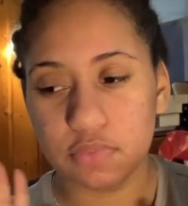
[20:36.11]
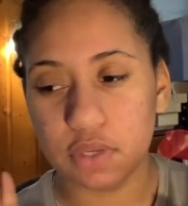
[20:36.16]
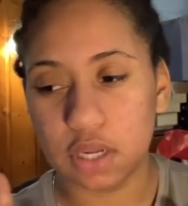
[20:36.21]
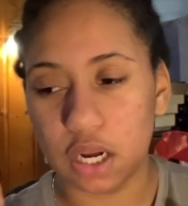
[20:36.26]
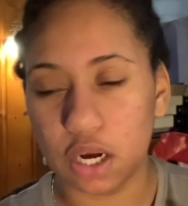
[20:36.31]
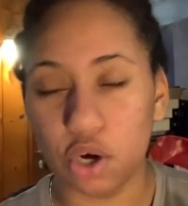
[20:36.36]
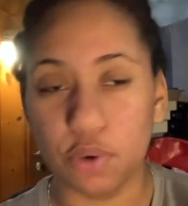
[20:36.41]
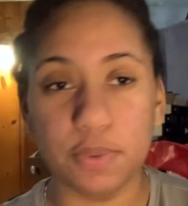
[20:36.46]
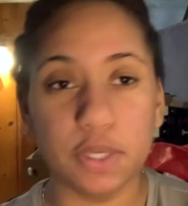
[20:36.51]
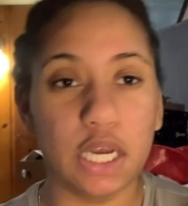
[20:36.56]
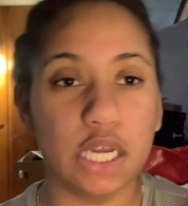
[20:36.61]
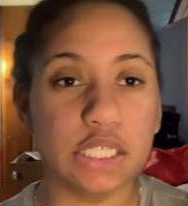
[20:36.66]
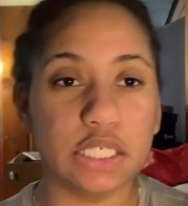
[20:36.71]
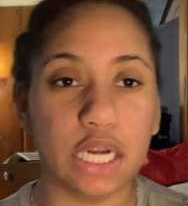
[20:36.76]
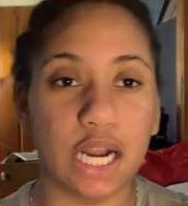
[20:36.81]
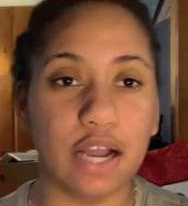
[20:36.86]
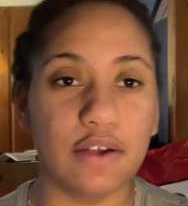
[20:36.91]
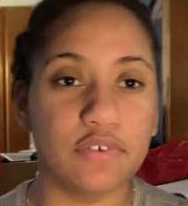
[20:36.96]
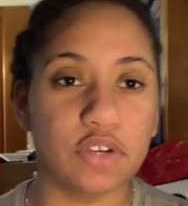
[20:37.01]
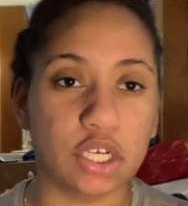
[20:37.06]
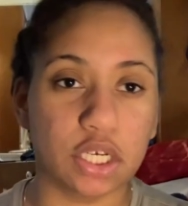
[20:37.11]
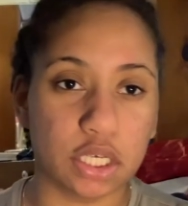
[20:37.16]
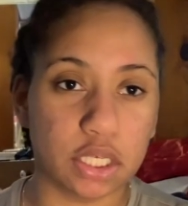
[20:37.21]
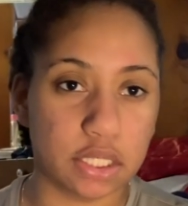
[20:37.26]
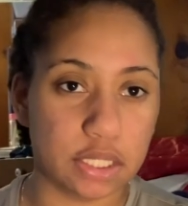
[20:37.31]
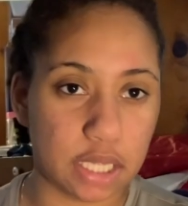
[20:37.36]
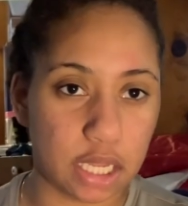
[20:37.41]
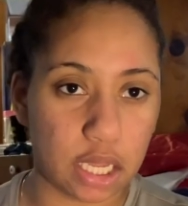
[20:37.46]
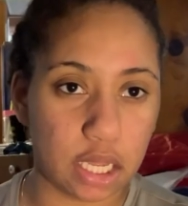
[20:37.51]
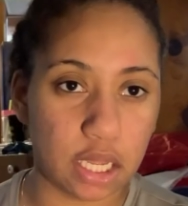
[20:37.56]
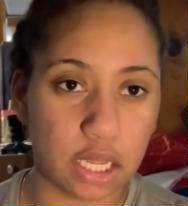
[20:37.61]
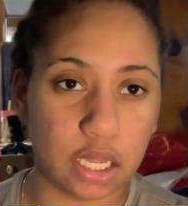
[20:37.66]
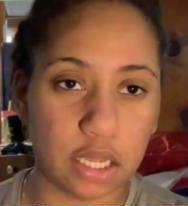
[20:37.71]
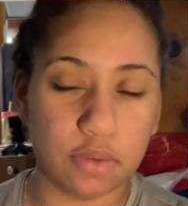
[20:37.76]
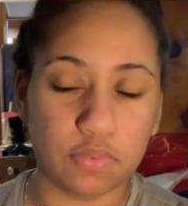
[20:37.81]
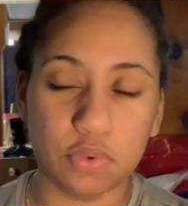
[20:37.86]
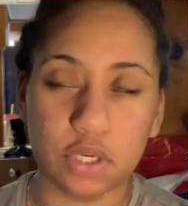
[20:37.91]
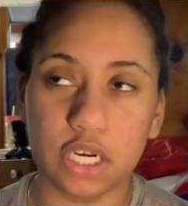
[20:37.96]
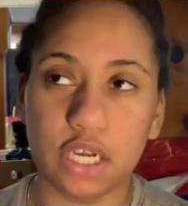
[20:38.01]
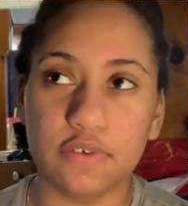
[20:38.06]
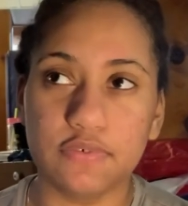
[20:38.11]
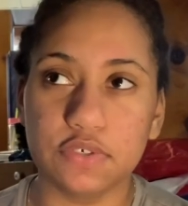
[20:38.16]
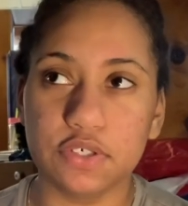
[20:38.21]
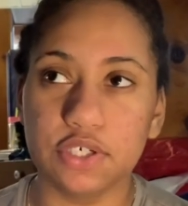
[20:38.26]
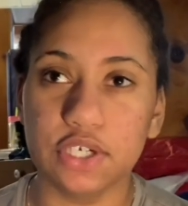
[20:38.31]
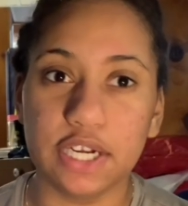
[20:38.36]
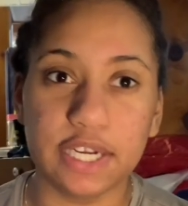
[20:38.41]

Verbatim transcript: I hope you guys are having a good day, whatever.